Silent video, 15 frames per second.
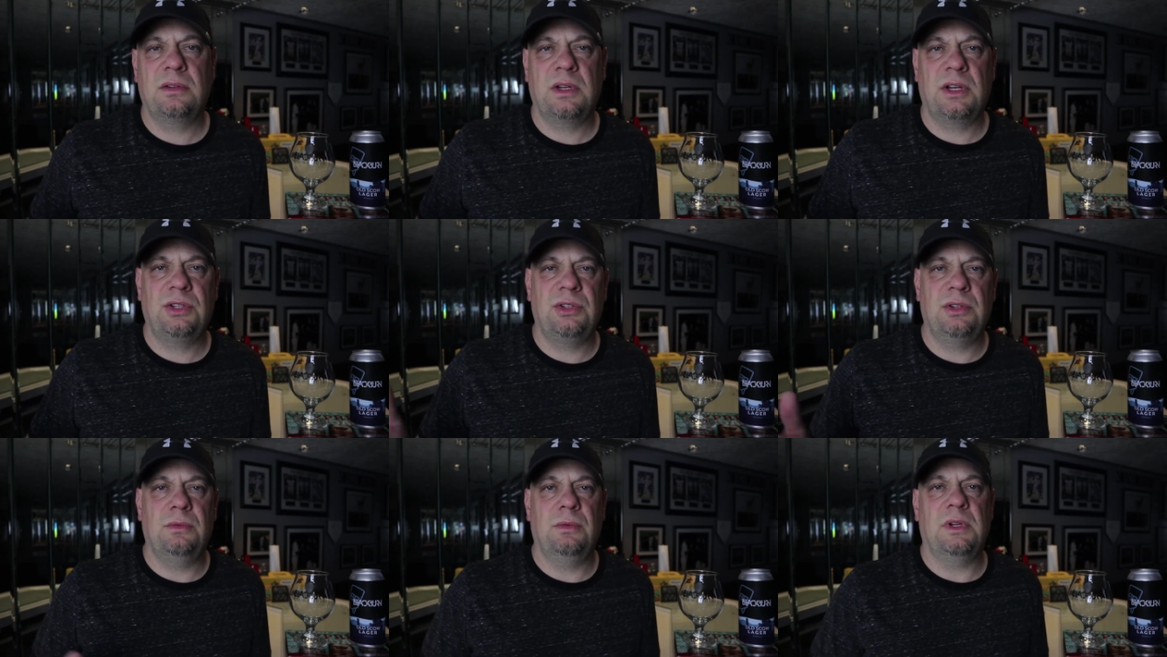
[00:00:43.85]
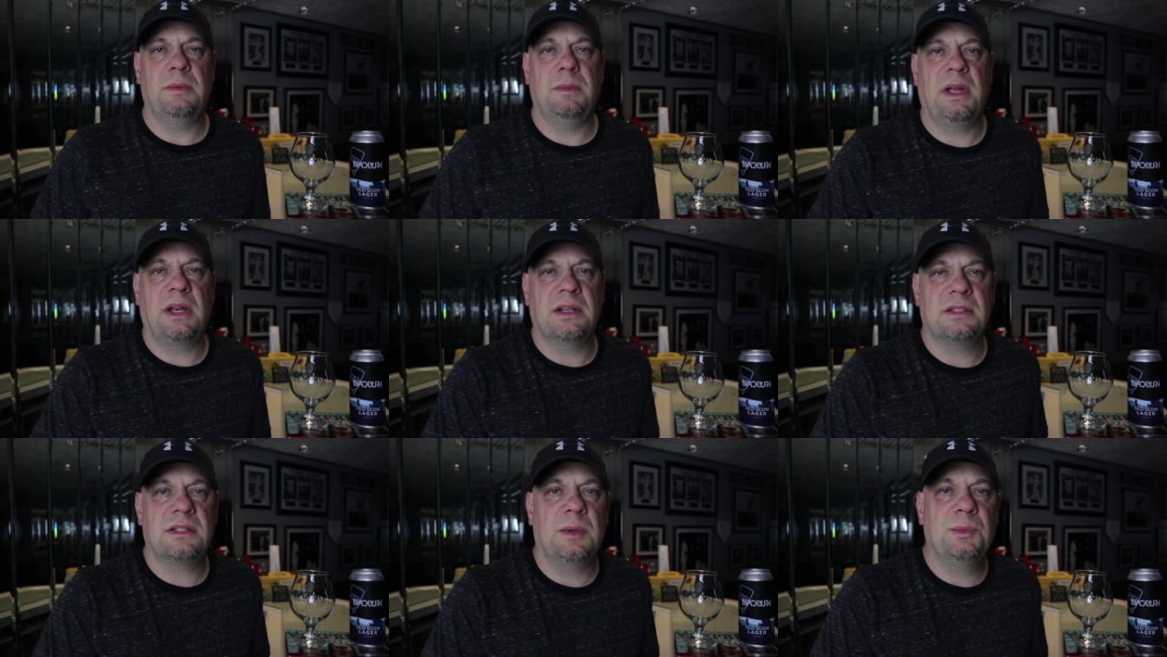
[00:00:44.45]
I shouldn't really make
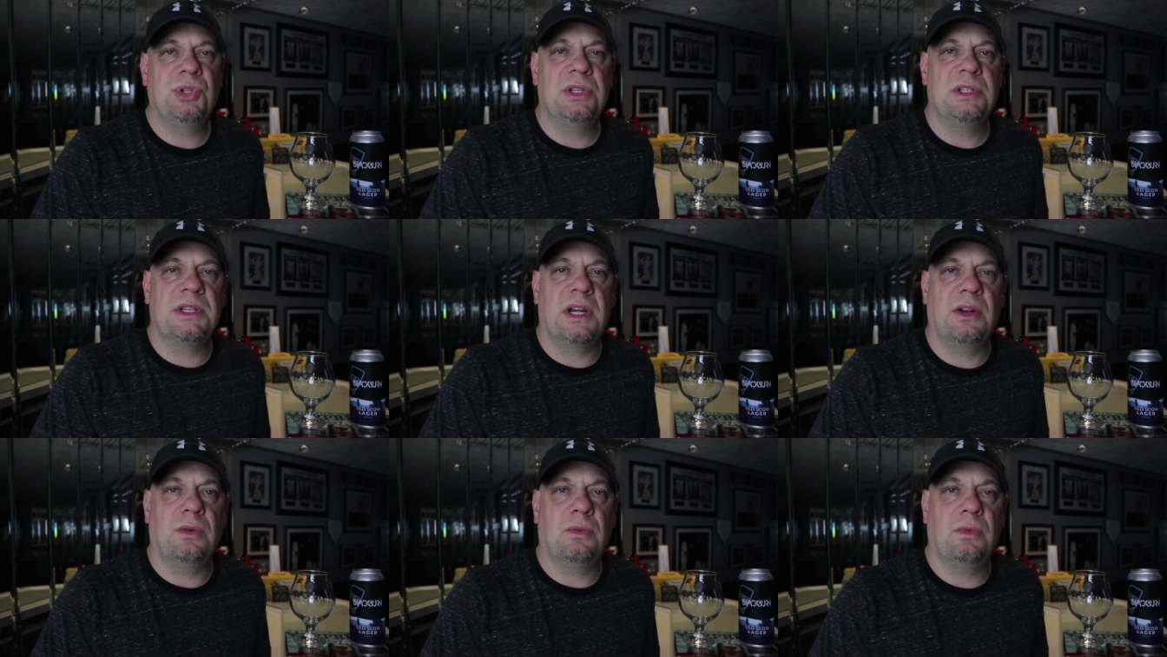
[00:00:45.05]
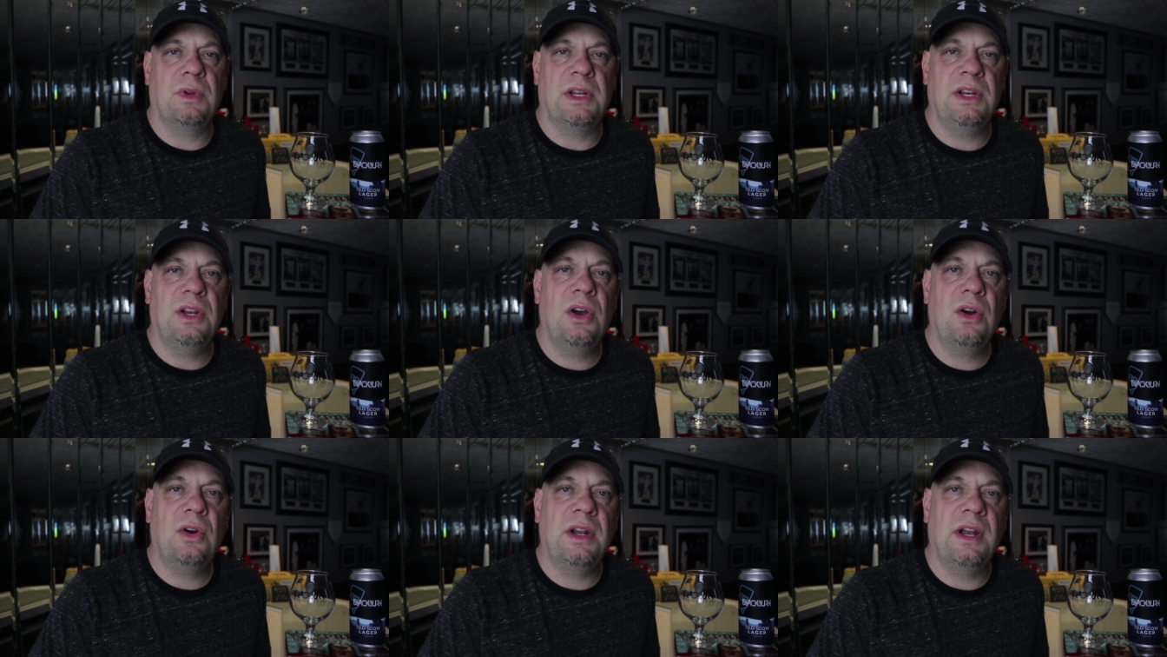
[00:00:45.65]
assumptions. I don't really
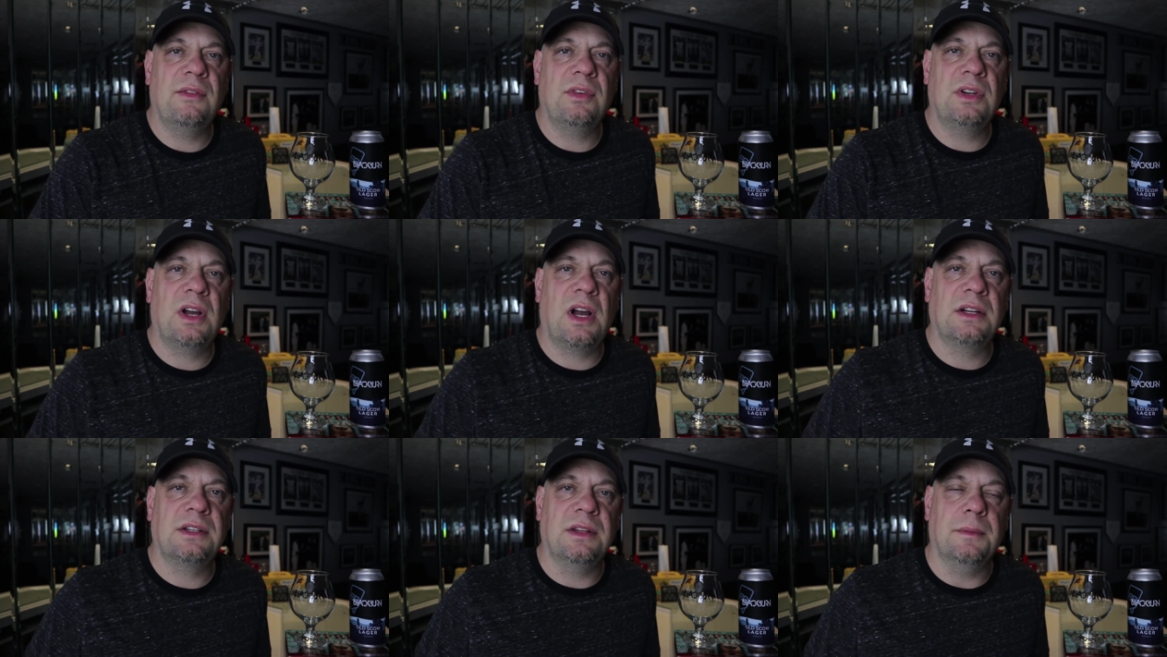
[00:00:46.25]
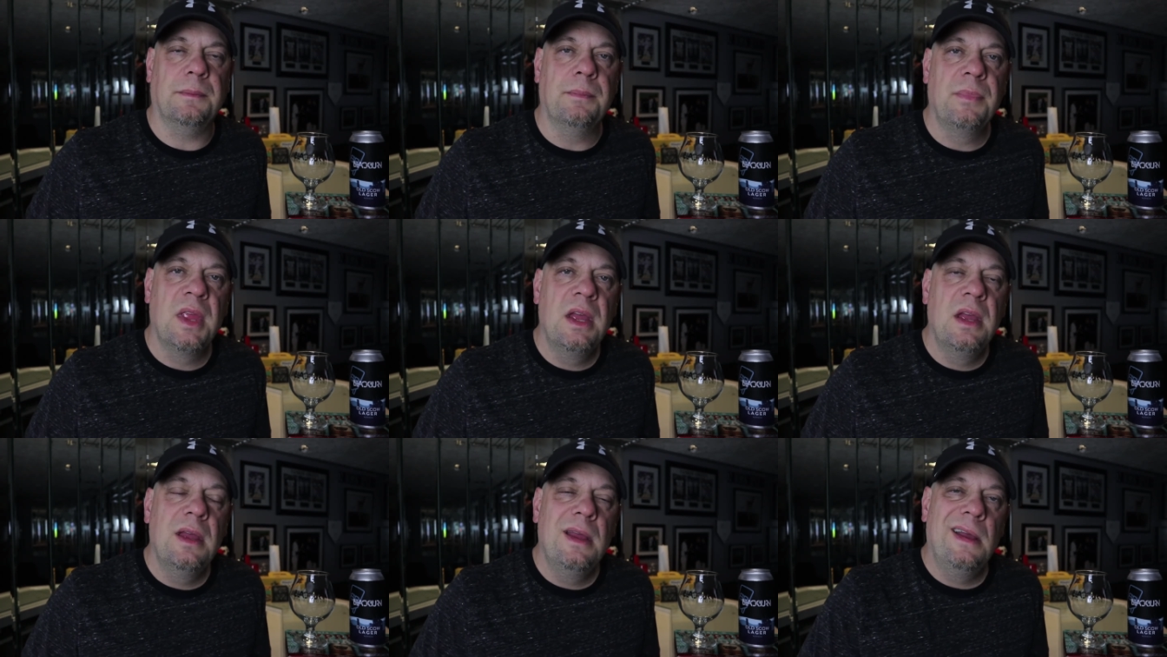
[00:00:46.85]
know. I never talk to
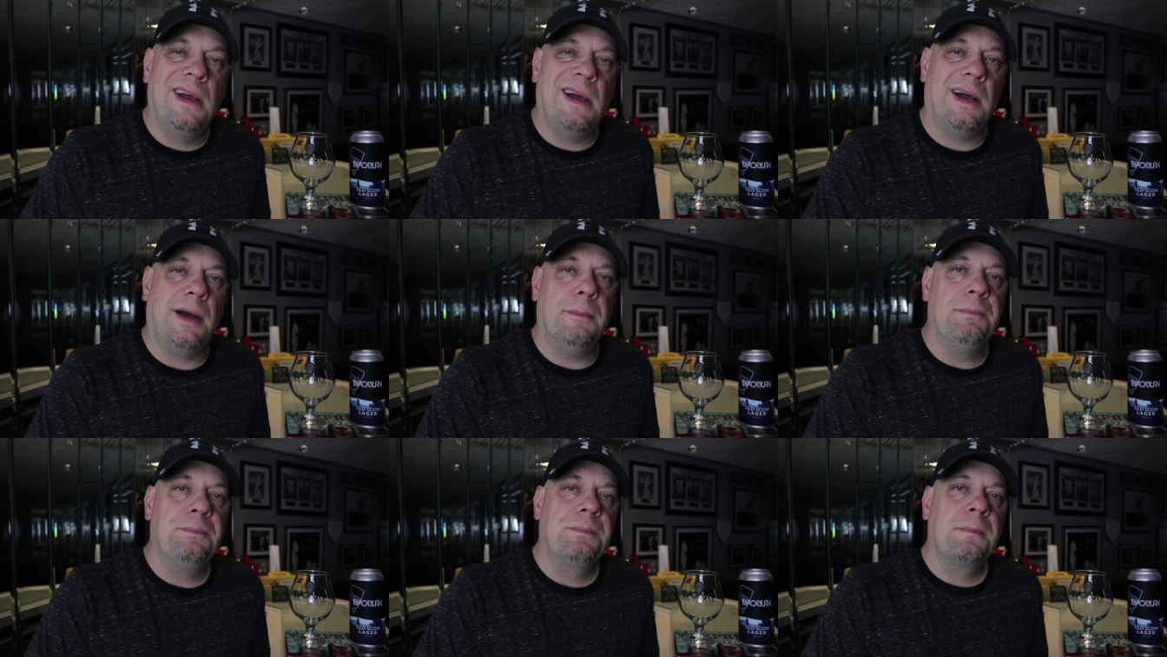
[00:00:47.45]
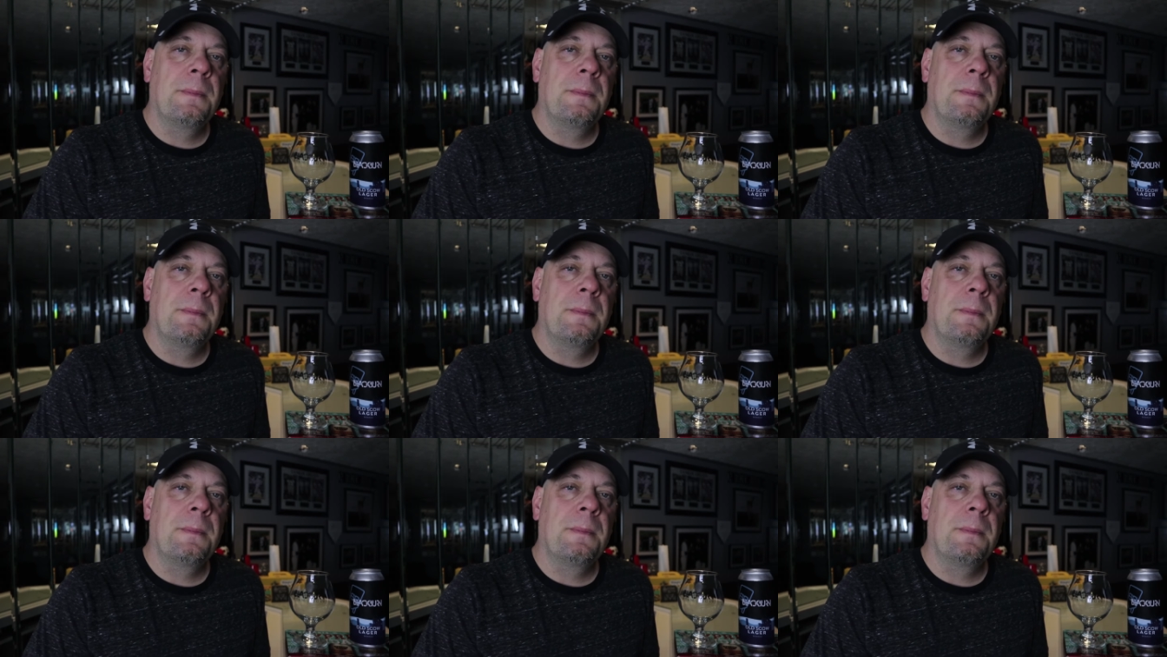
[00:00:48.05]
them.